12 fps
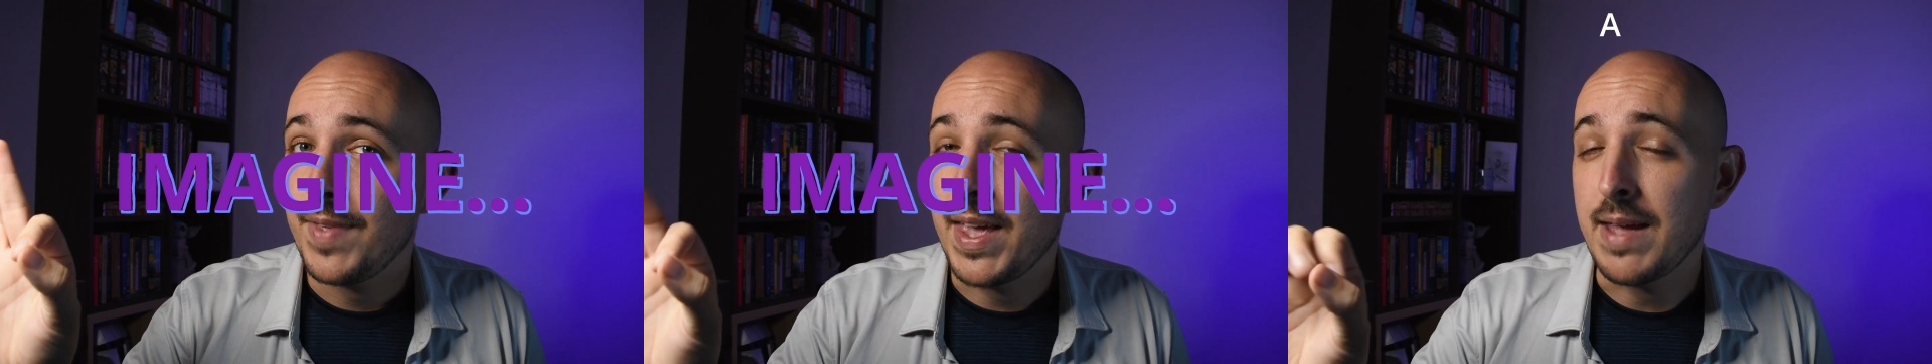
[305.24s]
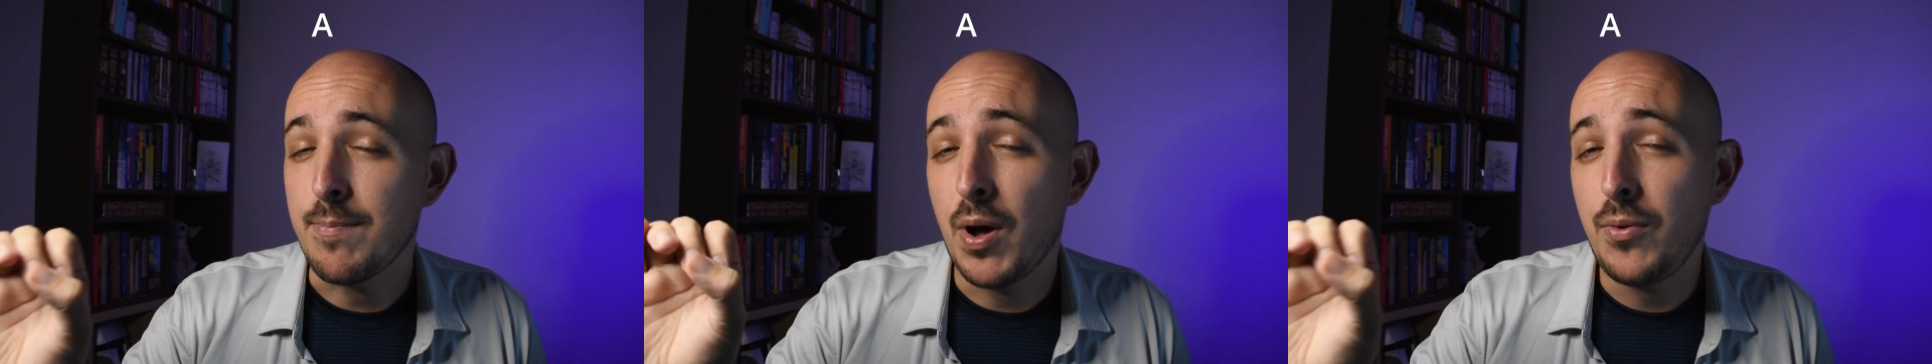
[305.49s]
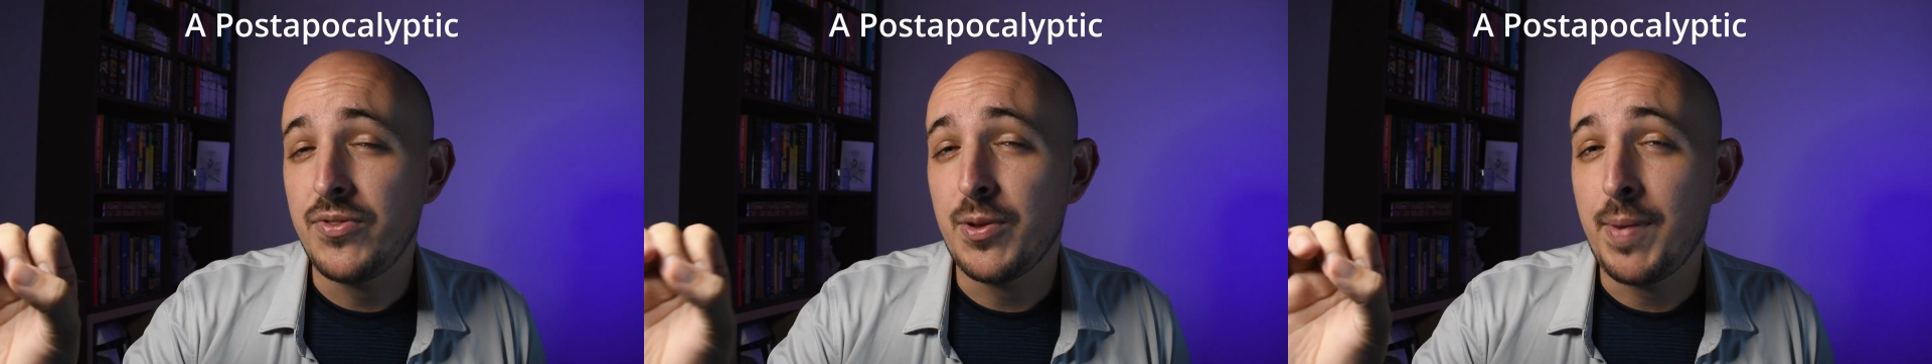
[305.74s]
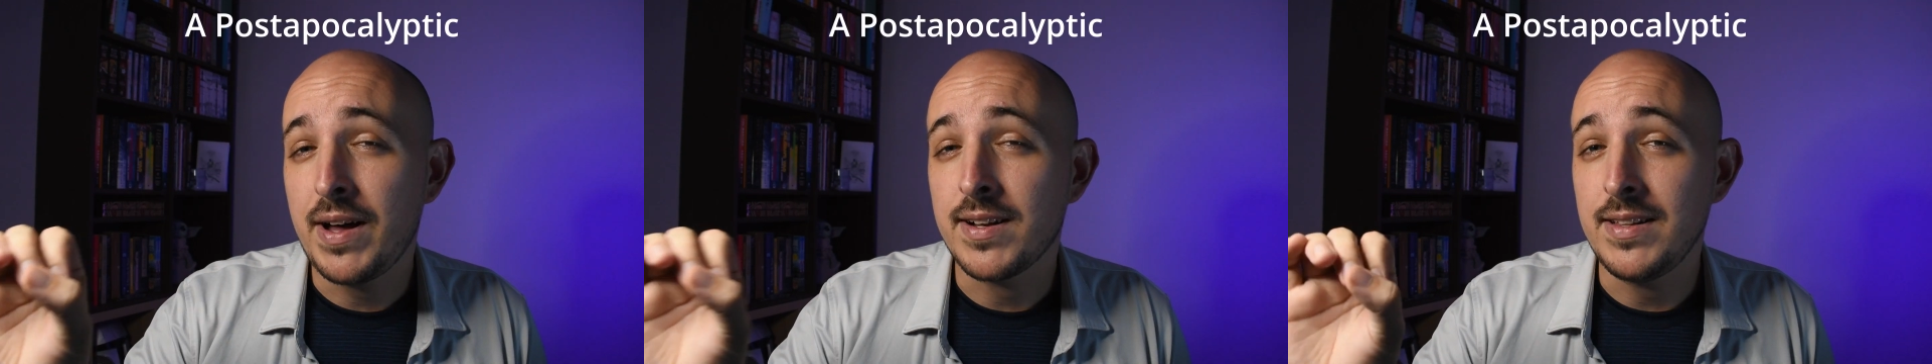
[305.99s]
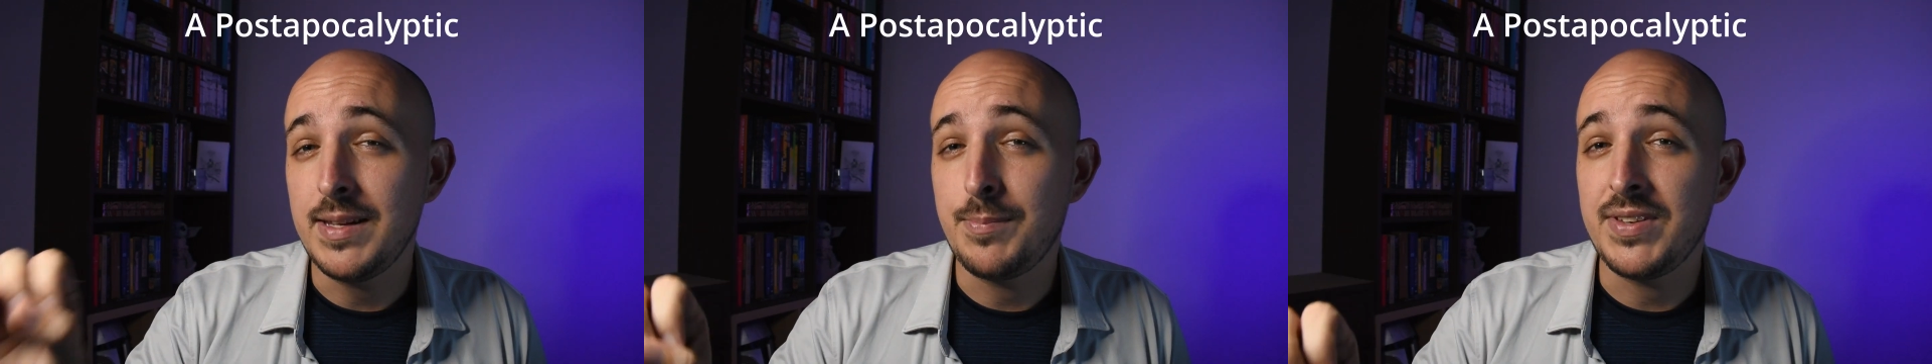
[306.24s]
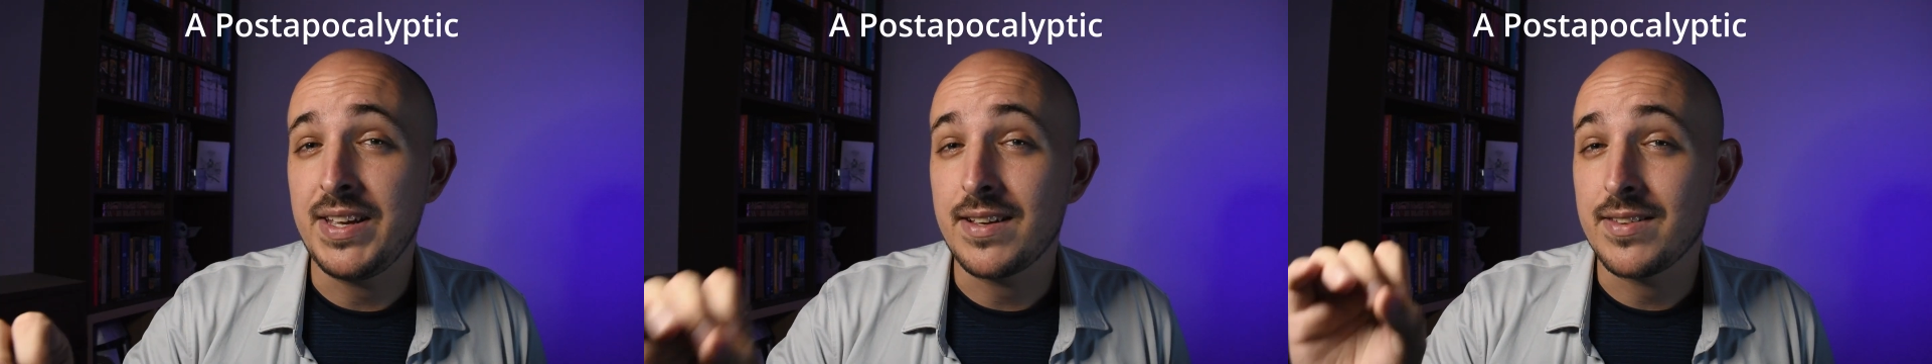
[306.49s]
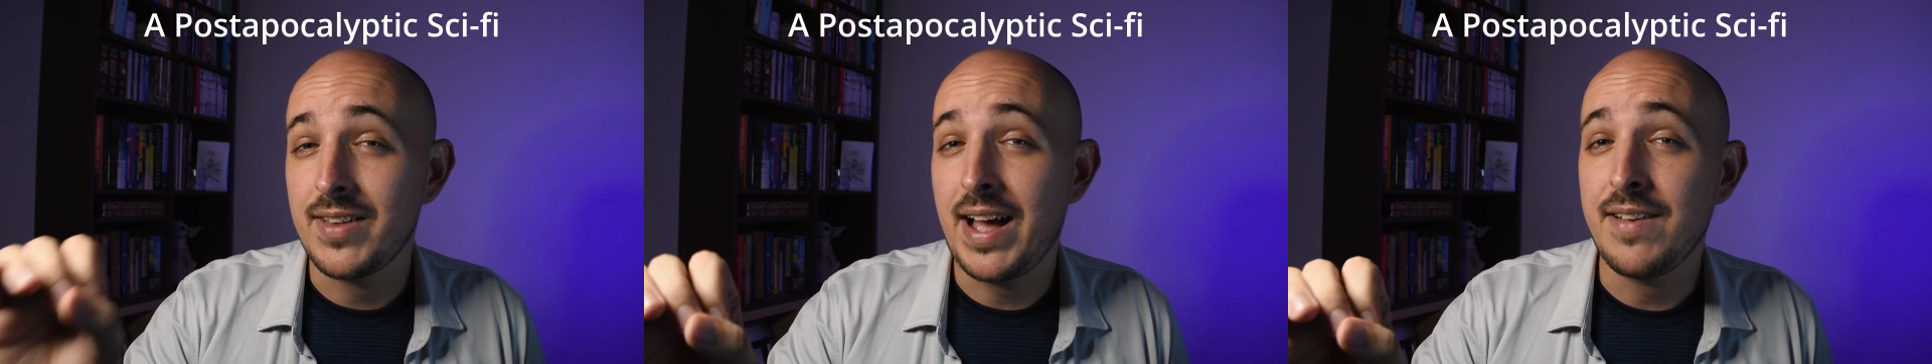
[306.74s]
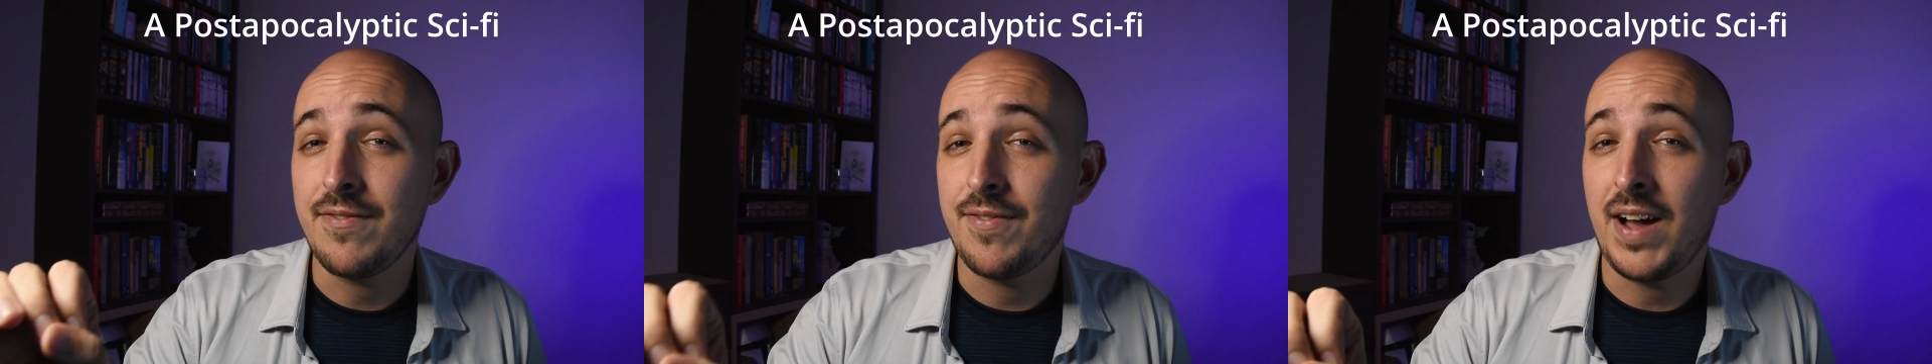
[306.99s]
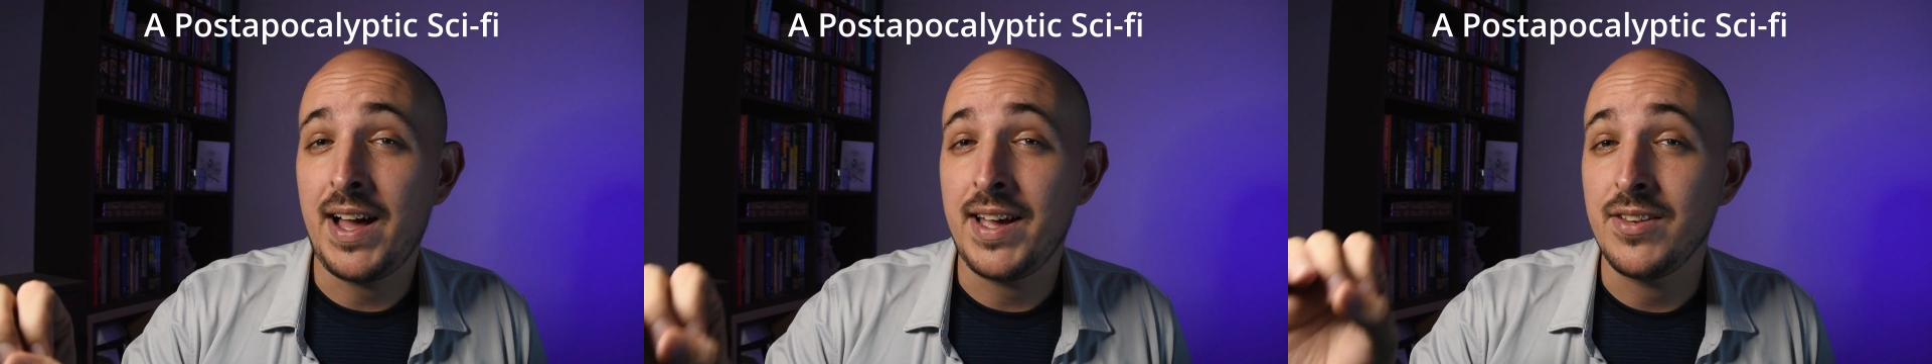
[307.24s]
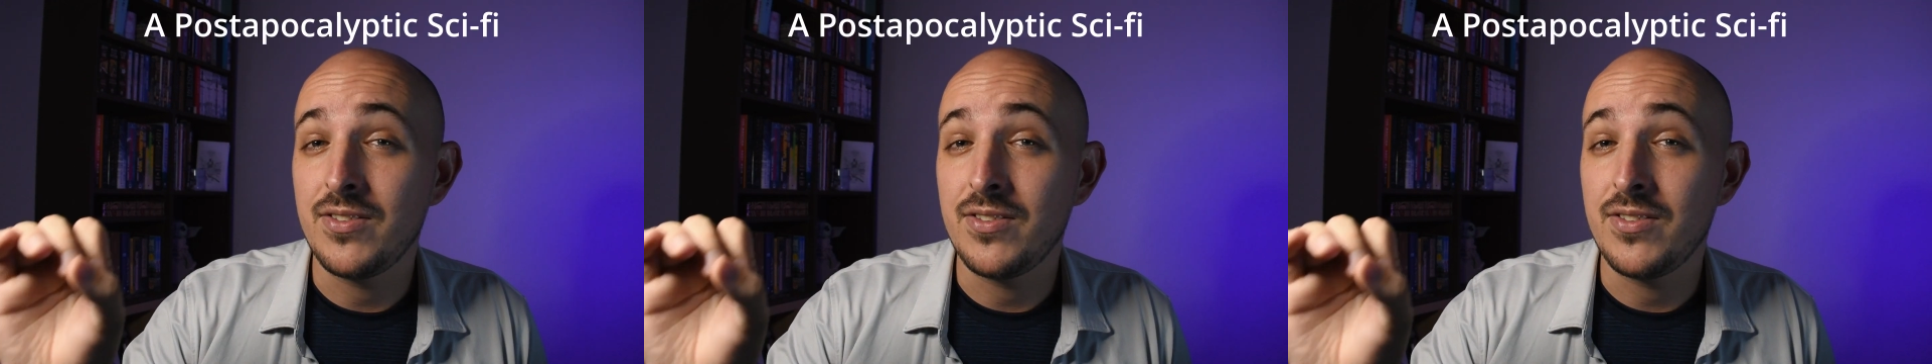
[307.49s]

a post-apocalyptic sci-fi